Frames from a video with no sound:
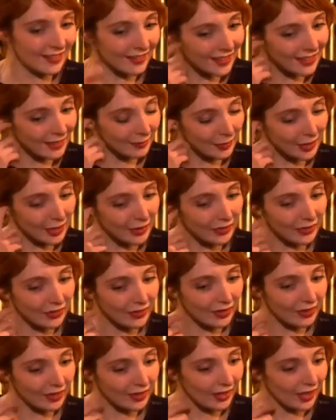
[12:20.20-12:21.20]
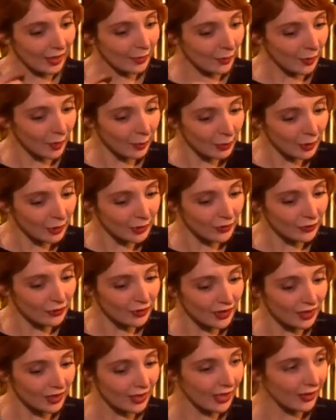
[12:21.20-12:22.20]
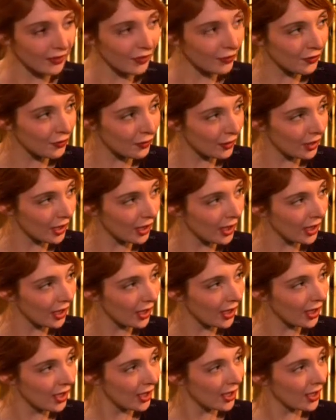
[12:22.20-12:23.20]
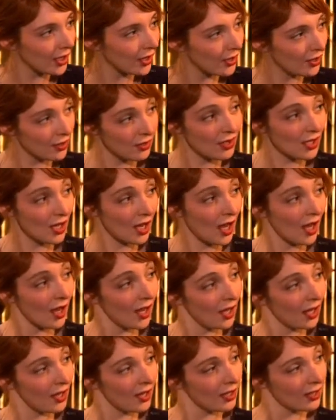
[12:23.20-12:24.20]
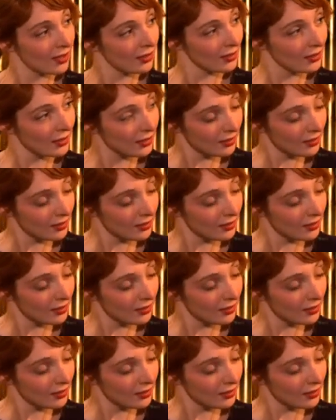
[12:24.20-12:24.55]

thing because at one point you feel kind of free to say,